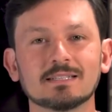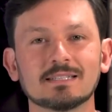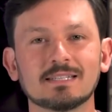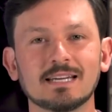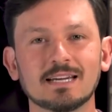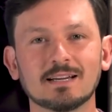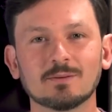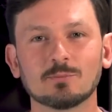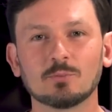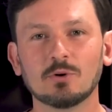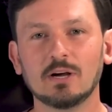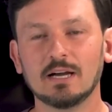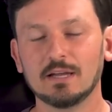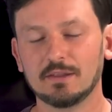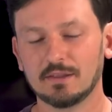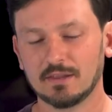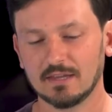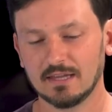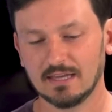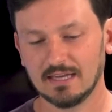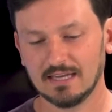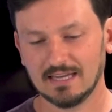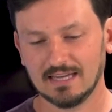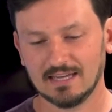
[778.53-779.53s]
take a
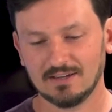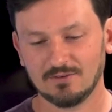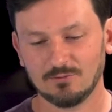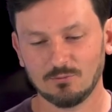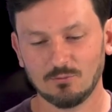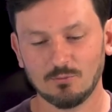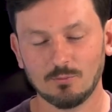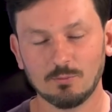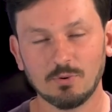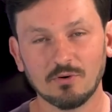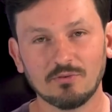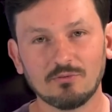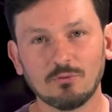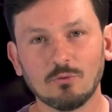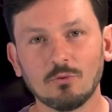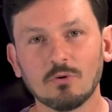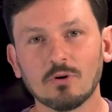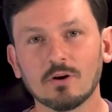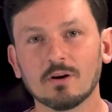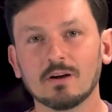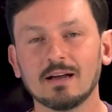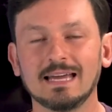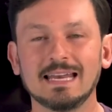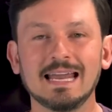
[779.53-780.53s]
breath
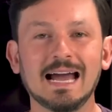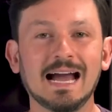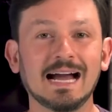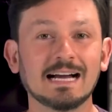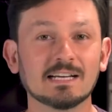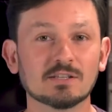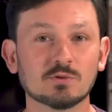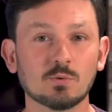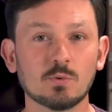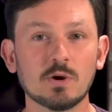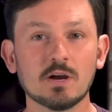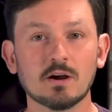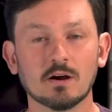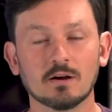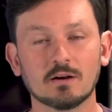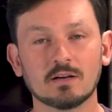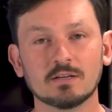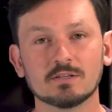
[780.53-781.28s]
before and as we are